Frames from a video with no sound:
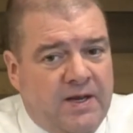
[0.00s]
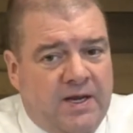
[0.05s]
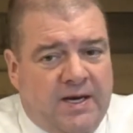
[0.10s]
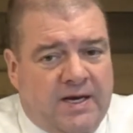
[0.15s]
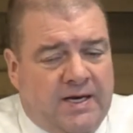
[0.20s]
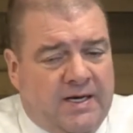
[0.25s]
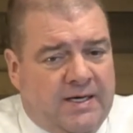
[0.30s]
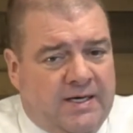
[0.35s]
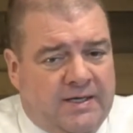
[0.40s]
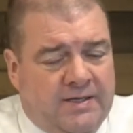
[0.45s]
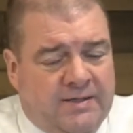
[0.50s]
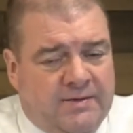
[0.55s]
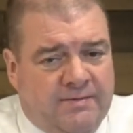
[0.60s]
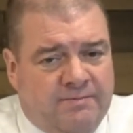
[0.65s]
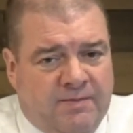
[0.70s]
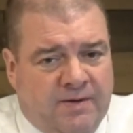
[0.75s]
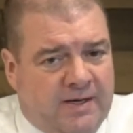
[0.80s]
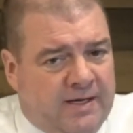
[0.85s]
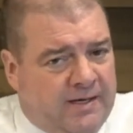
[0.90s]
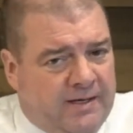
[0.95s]

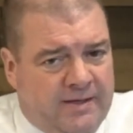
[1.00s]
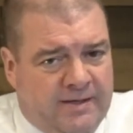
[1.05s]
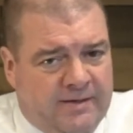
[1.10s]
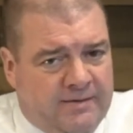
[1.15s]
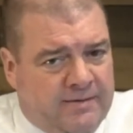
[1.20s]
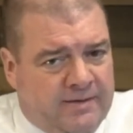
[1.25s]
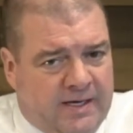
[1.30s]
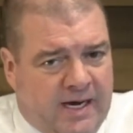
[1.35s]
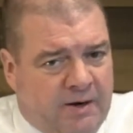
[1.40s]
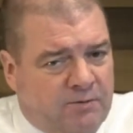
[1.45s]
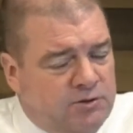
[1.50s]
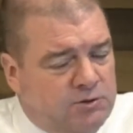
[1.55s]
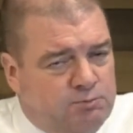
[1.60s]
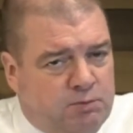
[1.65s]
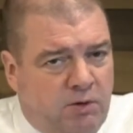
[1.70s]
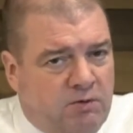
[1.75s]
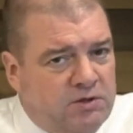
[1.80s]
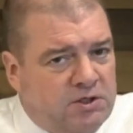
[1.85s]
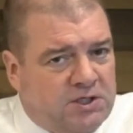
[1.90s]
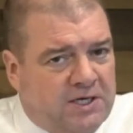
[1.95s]
I was
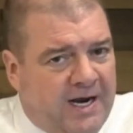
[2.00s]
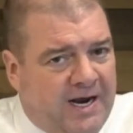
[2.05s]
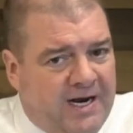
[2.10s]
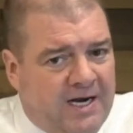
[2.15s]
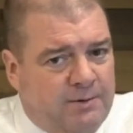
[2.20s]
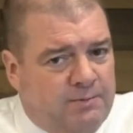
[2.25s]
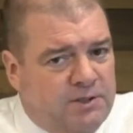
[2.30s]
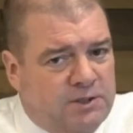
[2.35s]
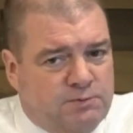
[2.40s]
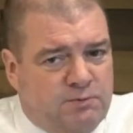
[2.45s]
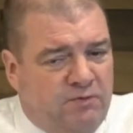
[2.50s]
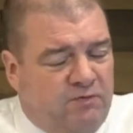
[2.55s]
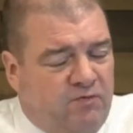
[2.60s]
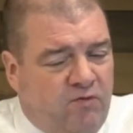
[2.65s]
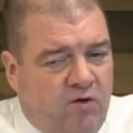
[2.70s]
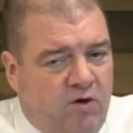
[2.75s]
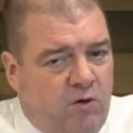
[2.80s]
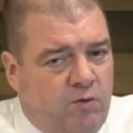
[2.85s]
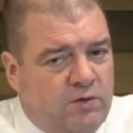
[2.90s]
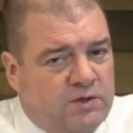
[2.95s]
bullish cannabis
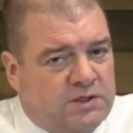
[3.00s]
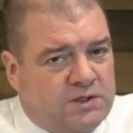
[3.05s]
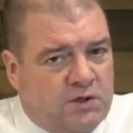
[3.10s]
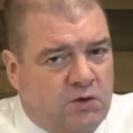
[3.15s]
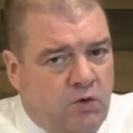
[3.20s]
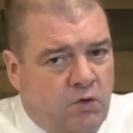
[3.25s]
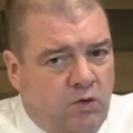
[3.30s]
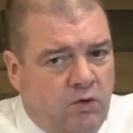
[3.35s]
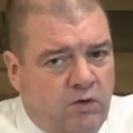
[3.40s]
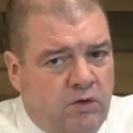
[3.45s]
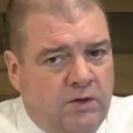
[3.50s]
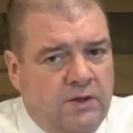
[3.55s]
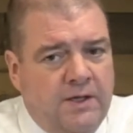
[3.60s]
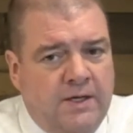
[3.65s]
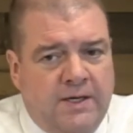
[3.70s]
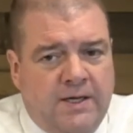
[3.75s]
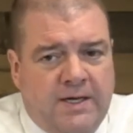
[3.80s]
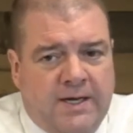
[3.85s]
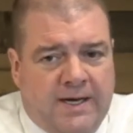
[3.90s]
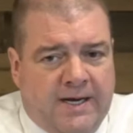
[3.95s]
before it was cool,
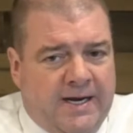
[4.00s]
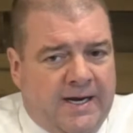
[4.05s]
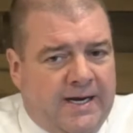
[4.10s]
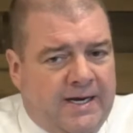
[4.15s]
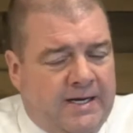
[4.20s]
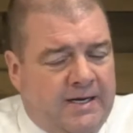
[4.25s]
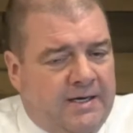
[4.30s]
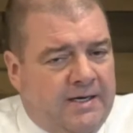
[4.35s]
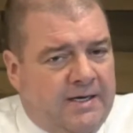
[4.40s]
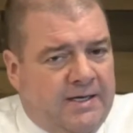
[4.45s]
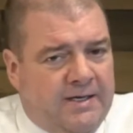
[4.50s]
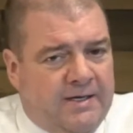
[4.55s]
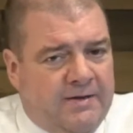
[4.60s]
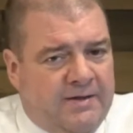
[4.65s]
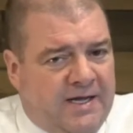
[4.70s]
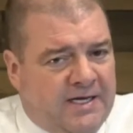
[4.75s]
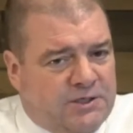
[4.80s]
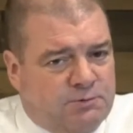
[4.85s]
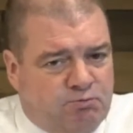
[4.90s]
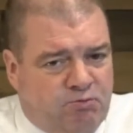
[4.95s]
and
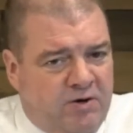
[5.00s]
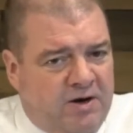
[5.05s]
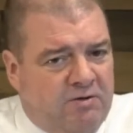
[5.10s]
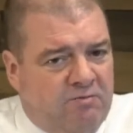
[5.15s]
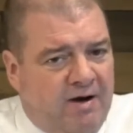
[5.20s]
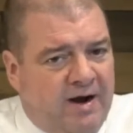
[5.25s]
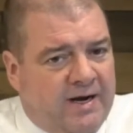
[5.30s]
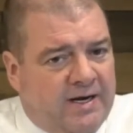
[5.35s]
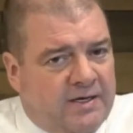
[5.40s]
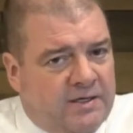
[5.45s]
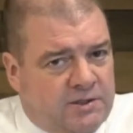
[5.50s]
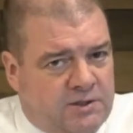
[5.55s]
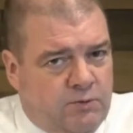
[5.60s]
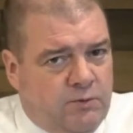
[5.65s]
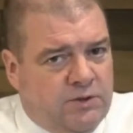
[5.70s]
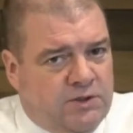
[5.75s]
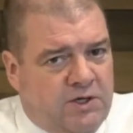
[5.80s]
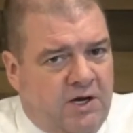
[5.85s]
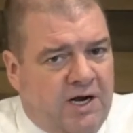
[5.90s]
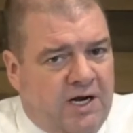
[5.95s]
that's pre-Reddit, so
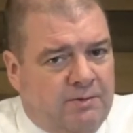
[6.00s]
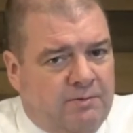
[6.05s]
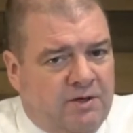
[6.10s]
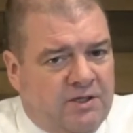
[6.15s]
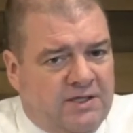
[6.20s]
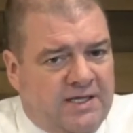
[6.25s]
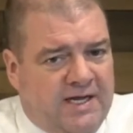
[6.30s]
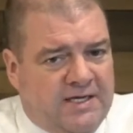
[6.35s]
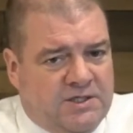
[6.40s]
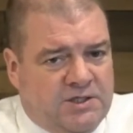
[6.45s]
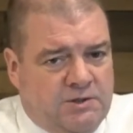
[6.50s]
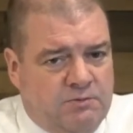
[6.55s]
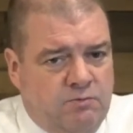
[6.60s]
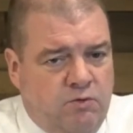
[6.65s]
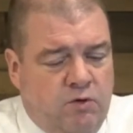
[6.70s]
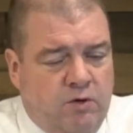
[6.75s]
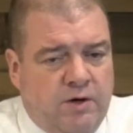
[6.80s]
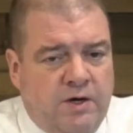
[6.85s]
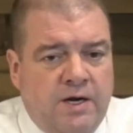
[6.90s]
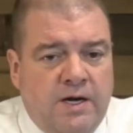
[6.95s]
we'll talk about that some
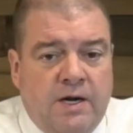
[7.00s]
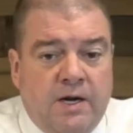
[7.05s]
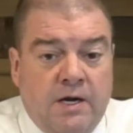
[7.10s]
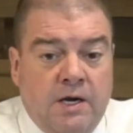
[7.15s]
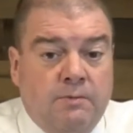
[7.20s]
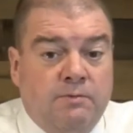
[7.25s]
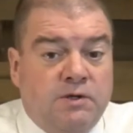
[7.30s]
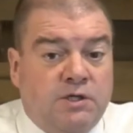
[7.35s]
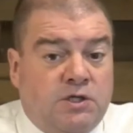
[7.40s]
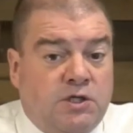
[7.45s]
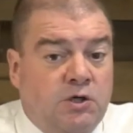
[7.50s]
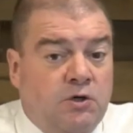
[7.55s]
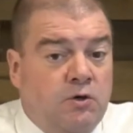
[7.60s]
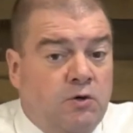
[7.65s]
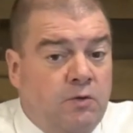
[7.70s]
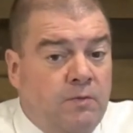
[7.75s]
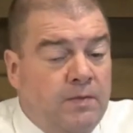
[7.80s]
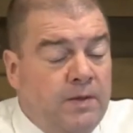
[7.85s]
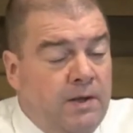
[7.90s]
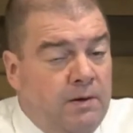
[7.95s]
more. Number
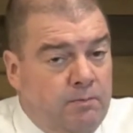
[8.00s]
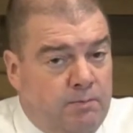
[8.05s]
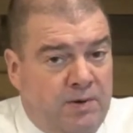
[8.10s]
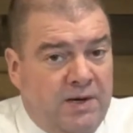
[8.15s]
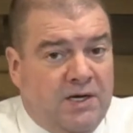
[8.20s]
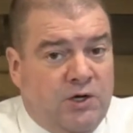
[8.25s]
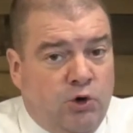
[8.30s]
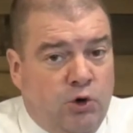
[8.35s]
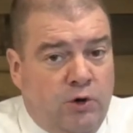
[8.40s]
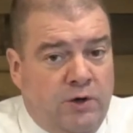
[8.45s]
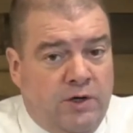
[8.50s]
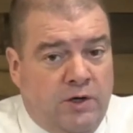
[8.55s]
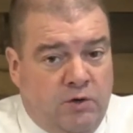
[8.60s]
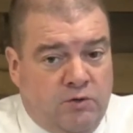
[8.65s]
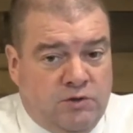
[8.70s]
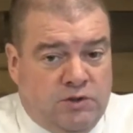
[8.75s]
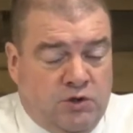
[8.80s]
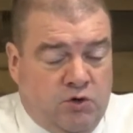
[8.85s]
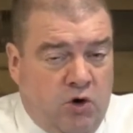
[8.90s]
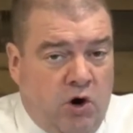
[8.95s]
two, Bitcoin
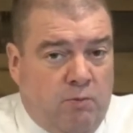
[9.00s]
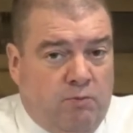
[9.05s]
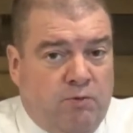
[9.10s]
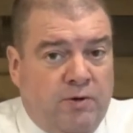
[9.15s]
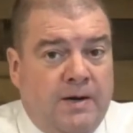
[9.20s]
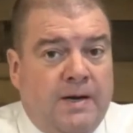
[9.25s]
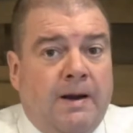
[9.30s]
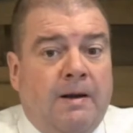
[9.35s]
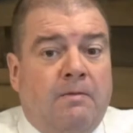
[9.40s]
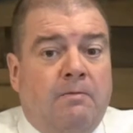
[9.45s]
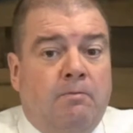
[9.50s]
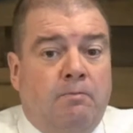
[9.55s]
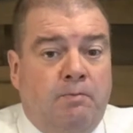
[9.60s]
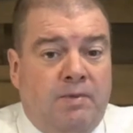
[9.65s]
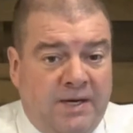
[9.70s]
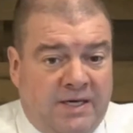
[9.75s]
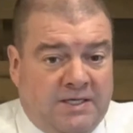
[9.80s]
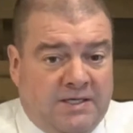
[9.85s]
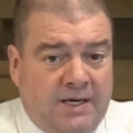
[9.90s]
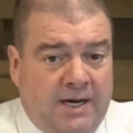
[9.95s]
goes corporate
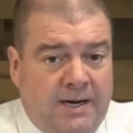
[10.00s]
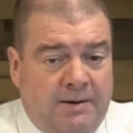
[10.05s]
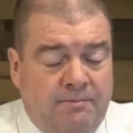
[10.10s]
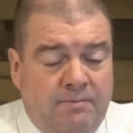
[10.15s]
big time.